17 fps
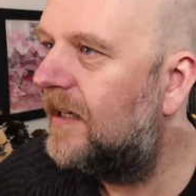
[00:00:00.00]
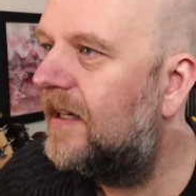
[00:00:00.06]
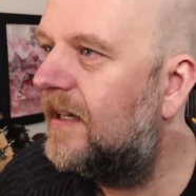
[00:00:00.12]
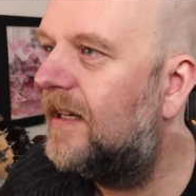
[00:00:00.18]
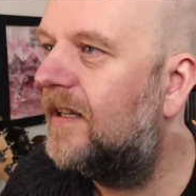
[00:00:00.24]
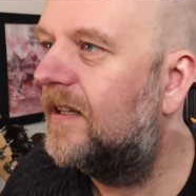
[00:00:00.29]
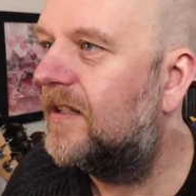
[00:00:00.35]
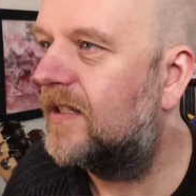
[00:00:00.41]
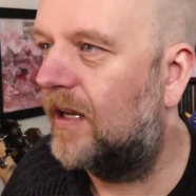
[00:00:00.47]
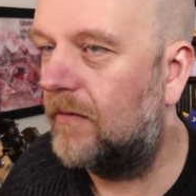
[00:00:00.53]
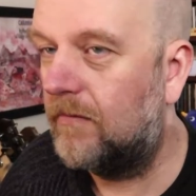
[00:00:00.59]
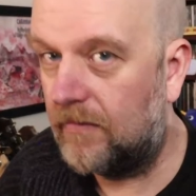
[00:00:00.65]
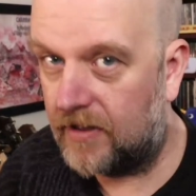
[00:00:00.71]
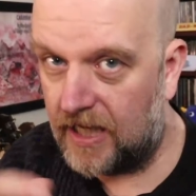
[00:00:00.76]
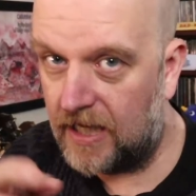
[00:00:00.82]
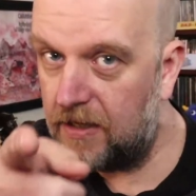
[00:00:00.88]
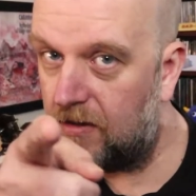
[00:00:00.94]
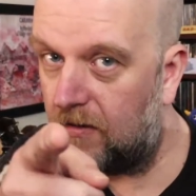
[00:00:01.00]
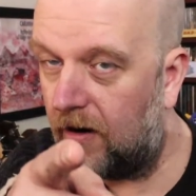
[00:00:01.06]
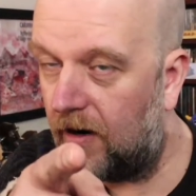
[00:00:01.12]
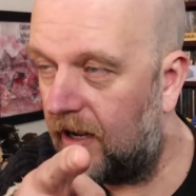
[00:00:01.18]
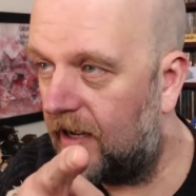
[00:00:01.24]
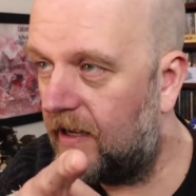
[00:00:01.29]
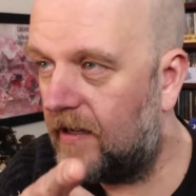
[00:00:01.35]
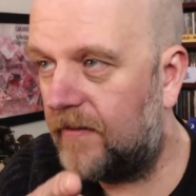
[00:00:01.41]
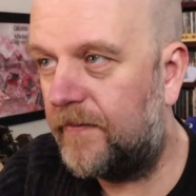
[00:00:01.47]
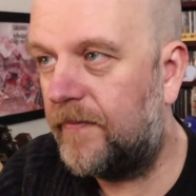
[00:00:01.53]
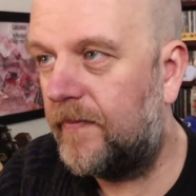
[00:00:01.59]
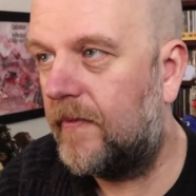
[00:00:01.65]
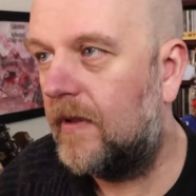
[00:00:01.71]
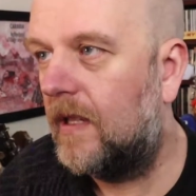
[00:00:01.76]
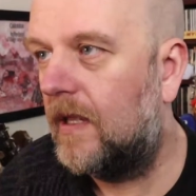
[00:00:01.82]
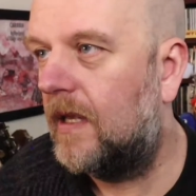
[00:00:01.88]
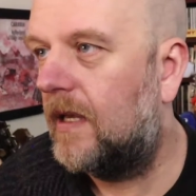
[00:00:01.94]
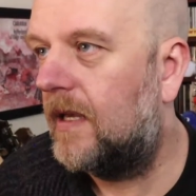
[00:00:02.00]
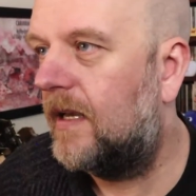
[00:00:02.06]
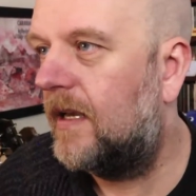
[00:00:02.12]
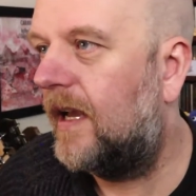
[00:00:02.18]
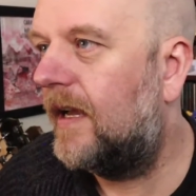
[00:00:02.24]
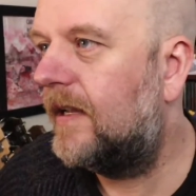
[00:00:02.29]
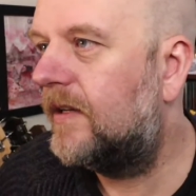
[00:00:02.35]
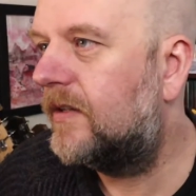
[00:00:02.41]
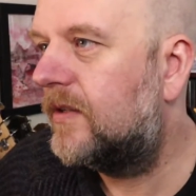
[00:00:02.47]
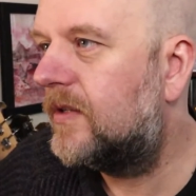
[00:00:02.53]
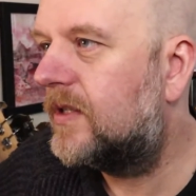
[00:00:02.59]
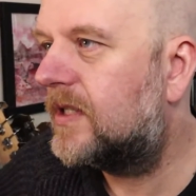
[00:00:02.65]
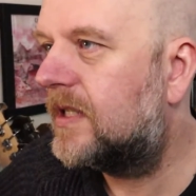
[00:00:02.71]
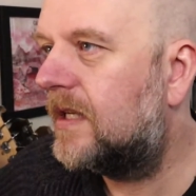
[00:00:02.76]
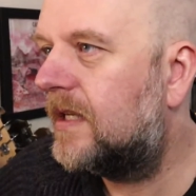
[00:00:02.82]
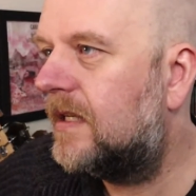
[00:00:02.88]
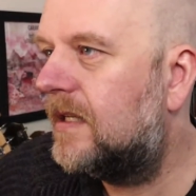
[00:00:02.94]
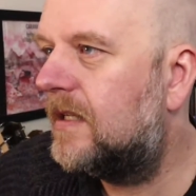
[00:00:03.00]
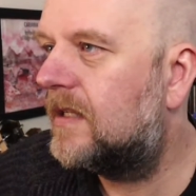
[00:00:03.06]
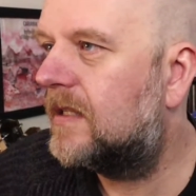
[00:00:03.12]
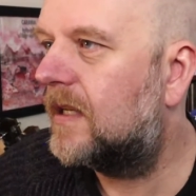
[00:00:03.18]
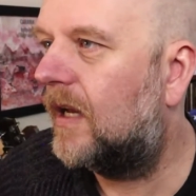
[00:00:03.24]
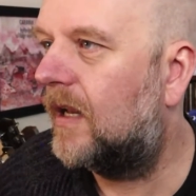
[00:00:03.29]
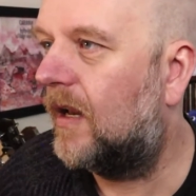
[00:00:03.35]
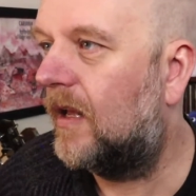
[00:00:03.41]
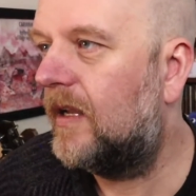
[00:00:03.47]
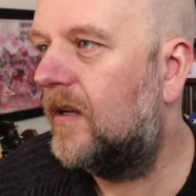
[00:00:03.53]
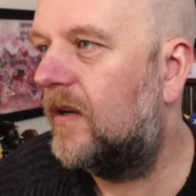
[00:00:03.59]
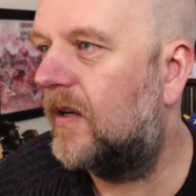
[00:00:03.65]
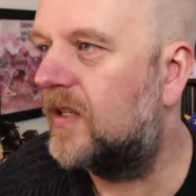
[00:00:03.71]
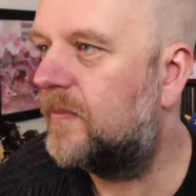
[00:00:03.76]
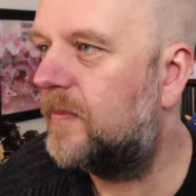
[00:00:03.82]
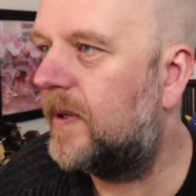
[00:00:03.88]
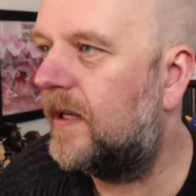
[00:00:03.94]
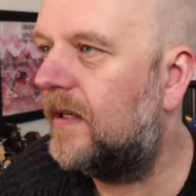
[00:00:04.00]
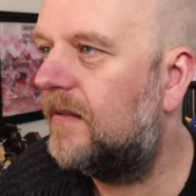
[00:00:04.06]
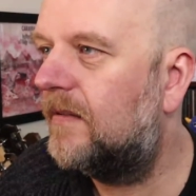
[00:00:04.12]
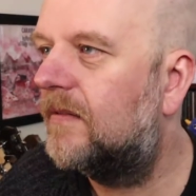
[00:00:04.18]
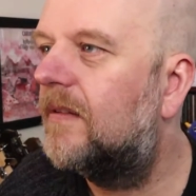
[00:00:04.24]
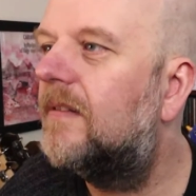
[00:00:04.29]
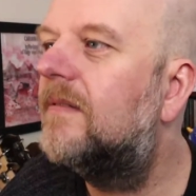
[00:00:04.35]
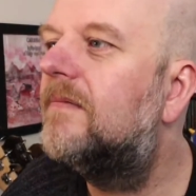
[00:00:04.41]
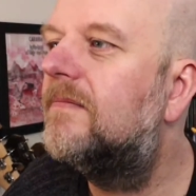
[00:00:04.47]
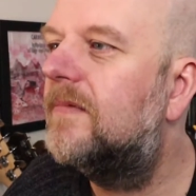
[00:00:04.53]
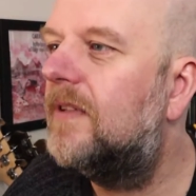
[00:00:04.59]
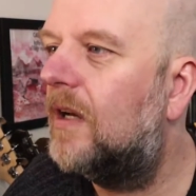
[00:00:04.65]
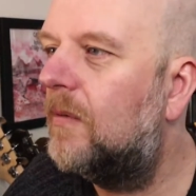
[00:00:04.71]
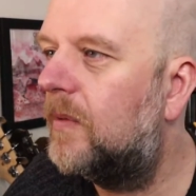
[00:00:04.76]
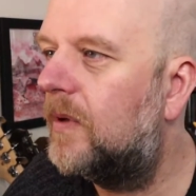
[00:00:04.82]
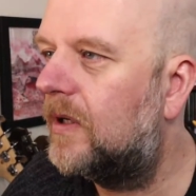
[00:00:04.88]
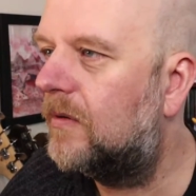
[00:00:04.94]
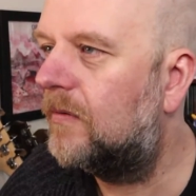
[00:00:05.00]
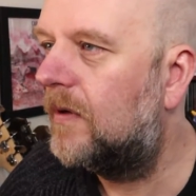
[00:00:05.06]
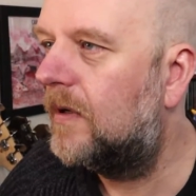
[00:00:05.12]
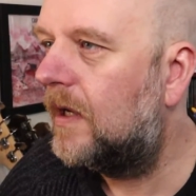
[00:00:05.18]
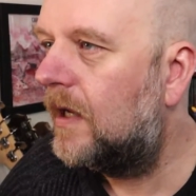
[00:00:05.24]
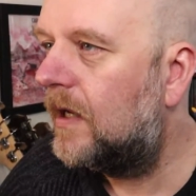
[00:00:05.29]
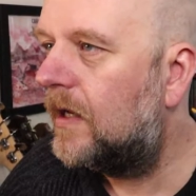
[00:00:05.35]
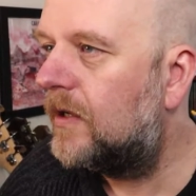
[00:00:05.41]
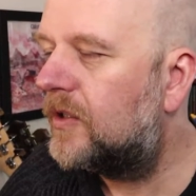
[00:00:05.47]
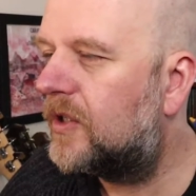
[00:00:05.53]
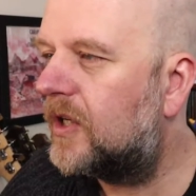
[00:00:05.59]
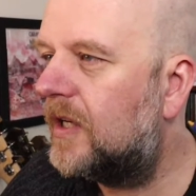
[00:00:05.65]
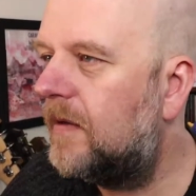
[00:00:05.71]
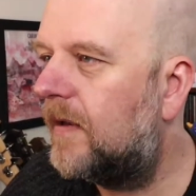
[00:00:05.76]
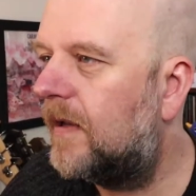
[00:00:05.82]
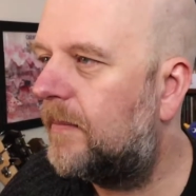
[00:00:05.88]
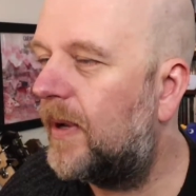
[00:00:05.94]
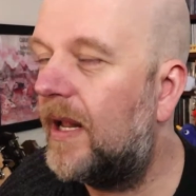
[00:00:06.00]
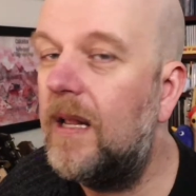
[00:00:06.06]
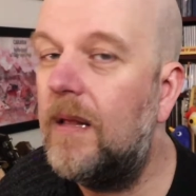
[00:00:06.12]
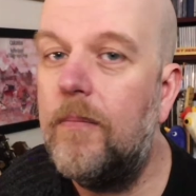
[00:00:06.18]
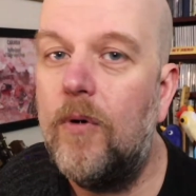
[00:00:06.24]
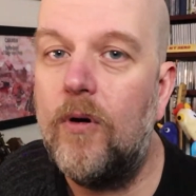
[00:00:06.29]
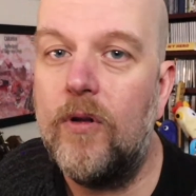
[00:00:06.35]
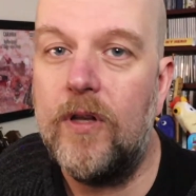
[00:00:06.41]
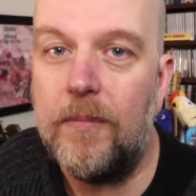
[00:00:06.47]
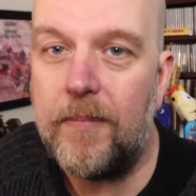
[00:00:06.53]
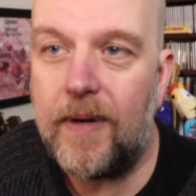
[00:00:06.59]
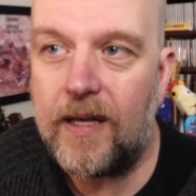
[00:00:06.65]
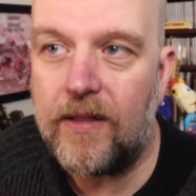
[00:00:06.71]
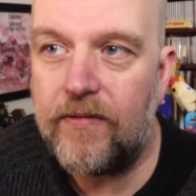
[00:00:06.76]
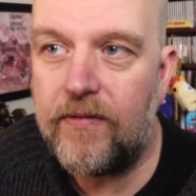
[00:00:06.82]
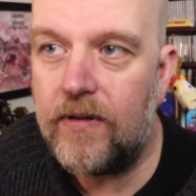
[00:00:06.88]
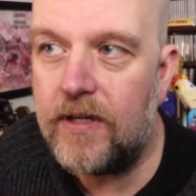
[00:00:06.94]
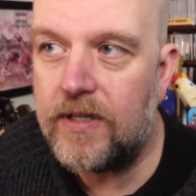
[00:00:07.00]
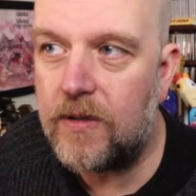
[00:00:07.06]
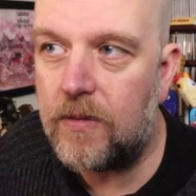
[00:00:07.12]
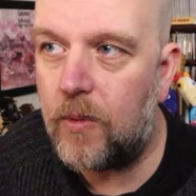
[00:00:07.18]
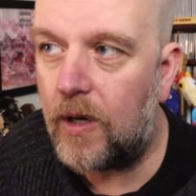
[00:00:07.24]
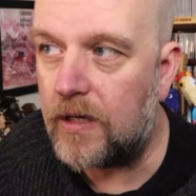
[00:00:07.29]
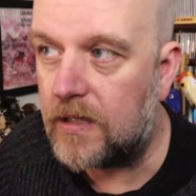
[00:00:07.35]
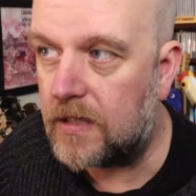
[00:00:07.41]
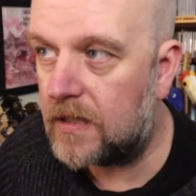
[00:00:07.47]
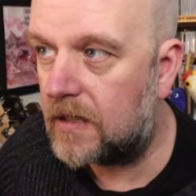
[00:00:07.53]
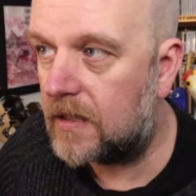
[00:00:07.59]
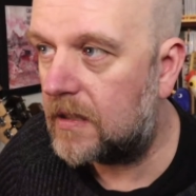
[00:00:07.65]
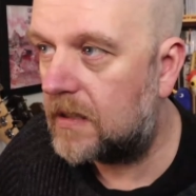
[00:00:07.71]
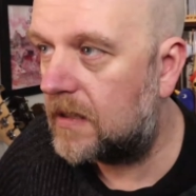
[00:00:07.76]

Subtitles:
So keep your eye out. Andrew says, I like a nice pair. Don't we all? But any more than a mouthful is a waste.